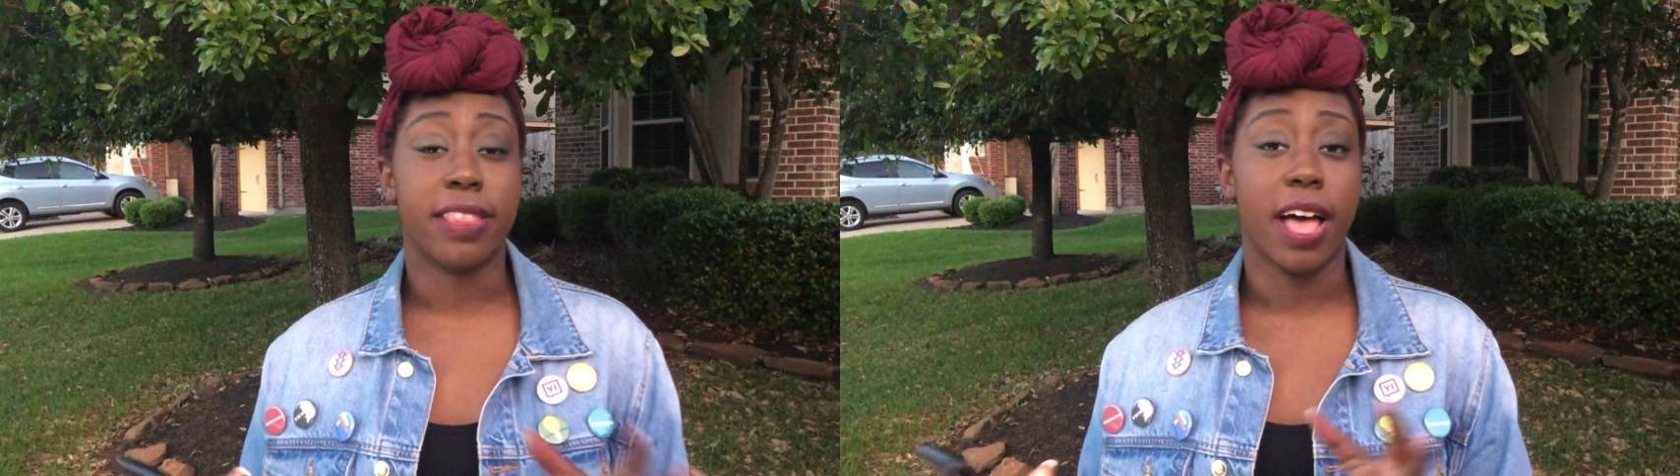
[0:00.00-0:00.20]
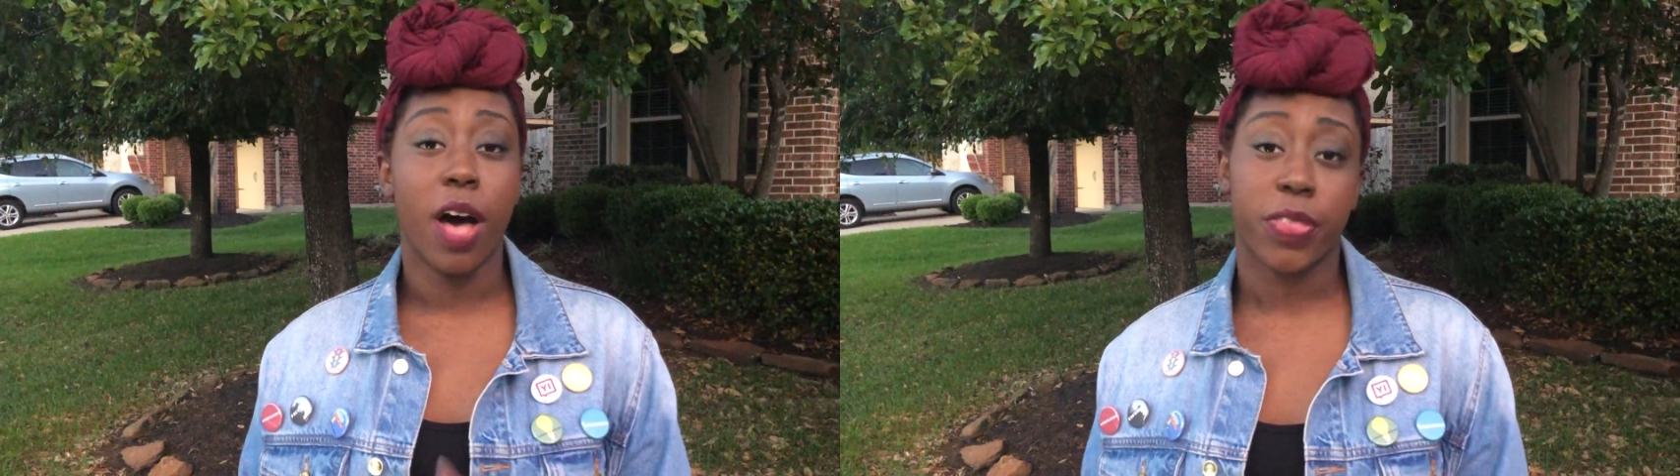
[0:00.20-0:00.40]

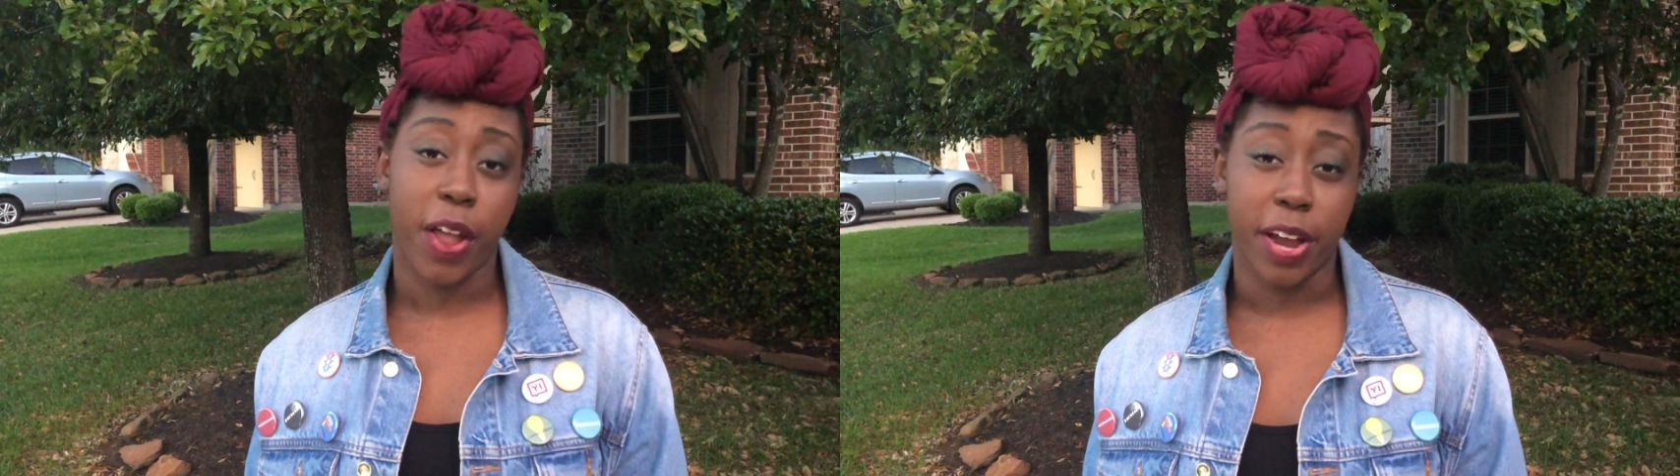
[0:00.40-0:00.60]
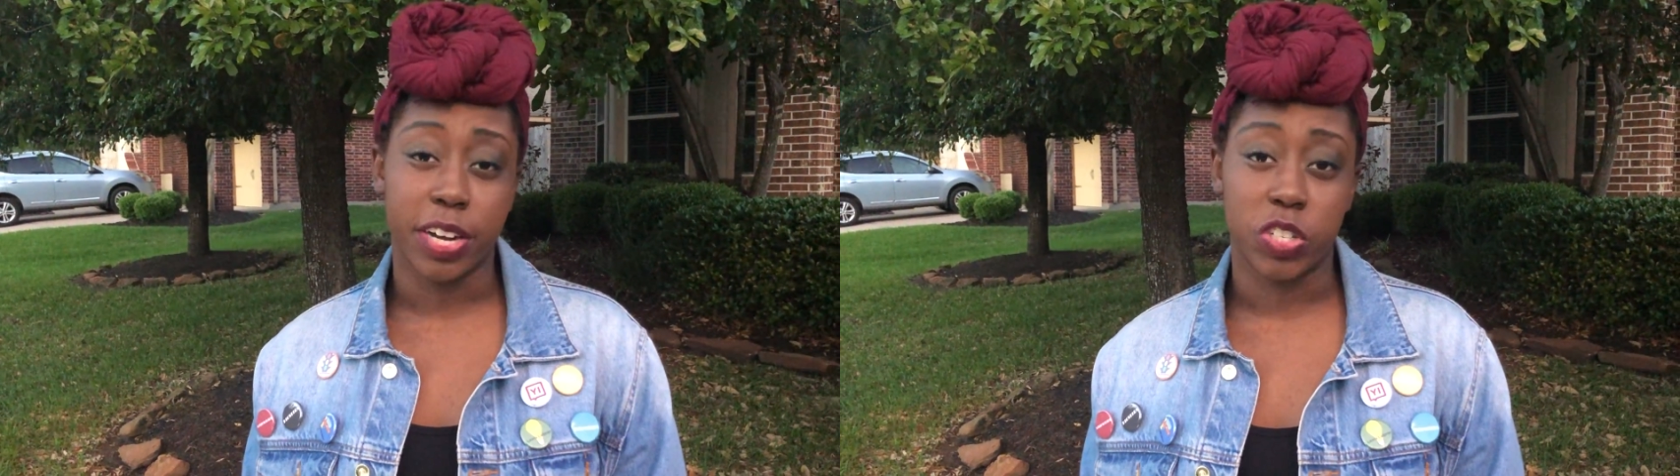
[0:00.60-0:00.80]
the
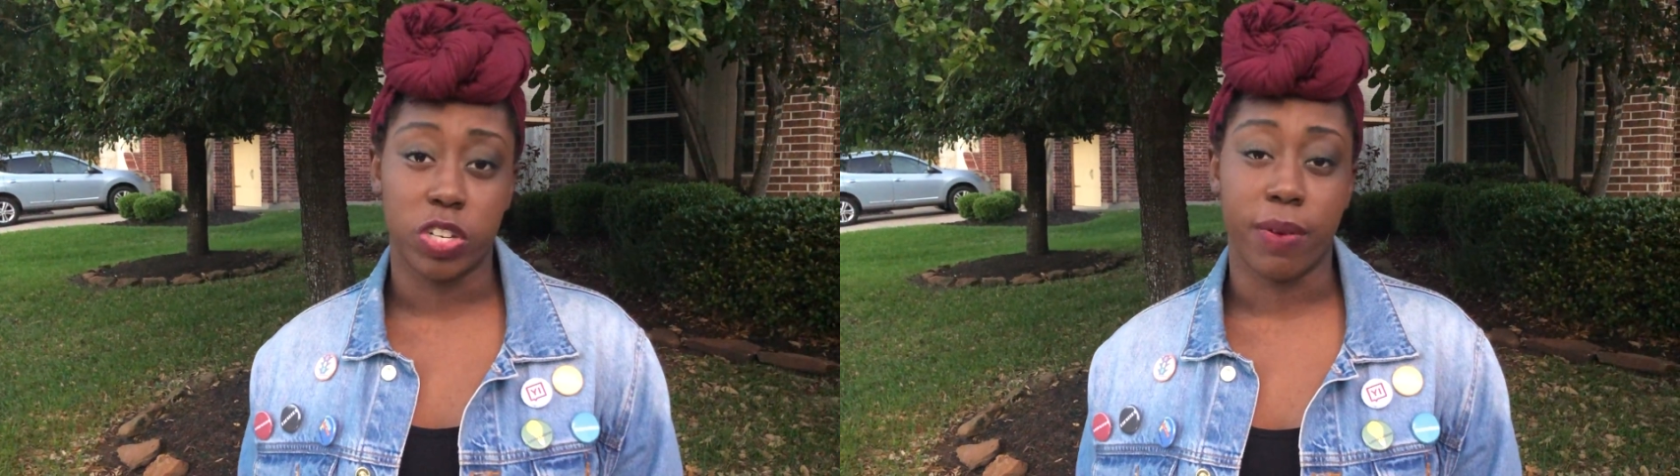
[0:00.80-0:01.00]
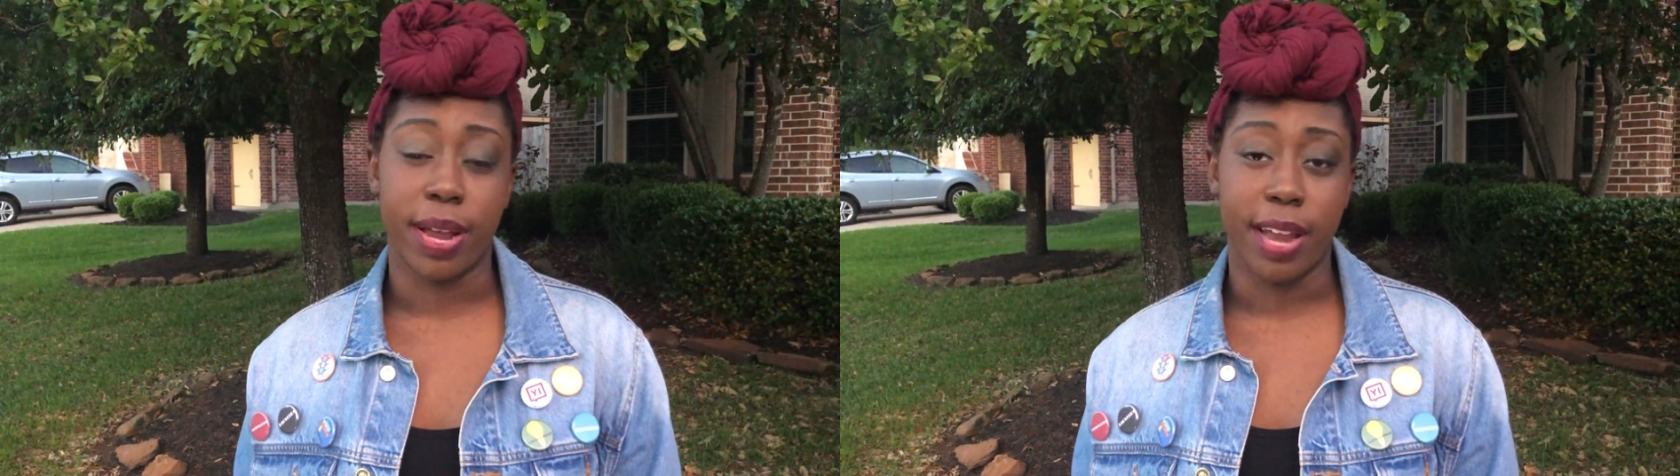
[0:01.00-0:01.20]
healthcare
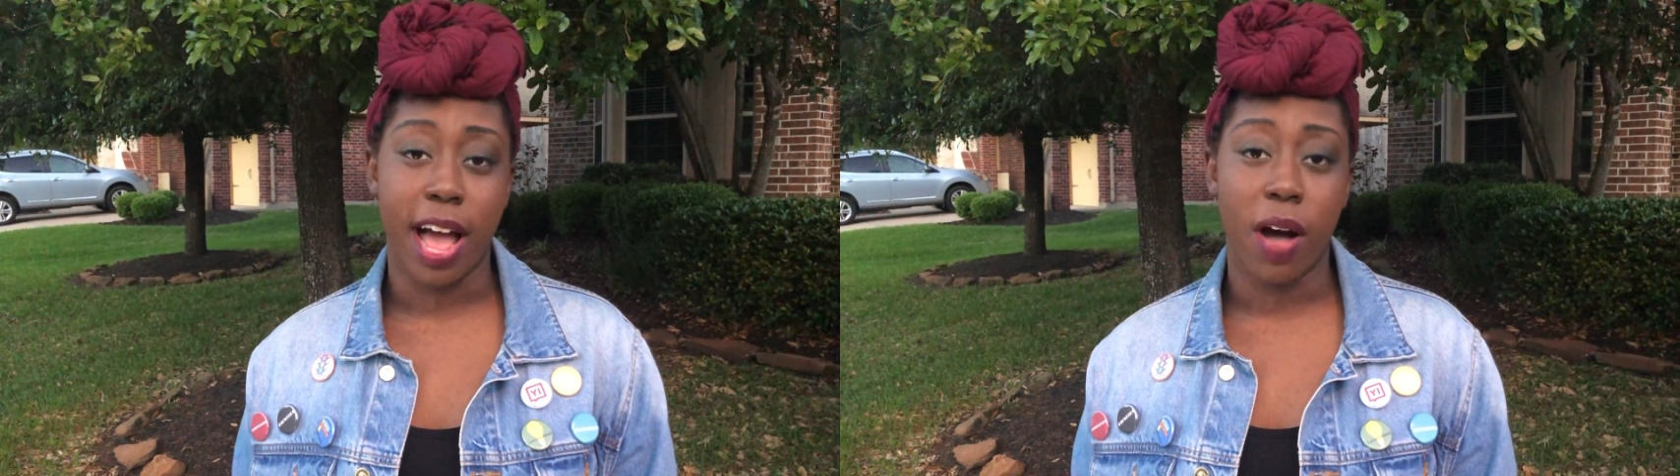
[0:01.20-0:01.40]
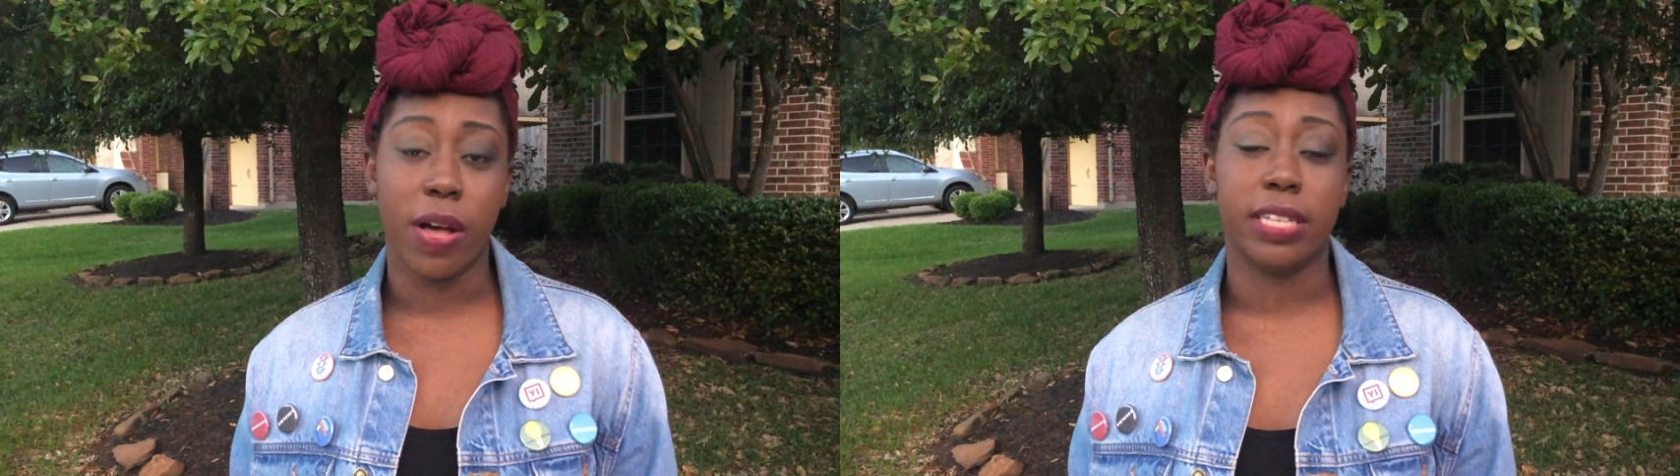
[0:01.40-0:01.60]
industry right
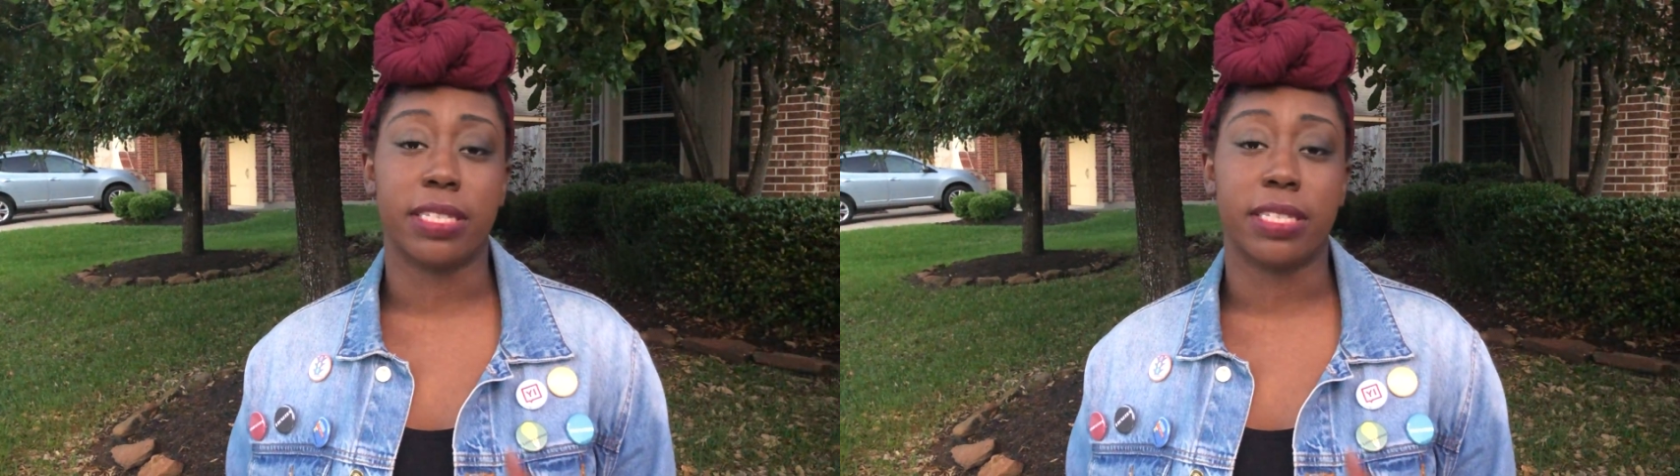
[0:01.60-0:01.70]
now is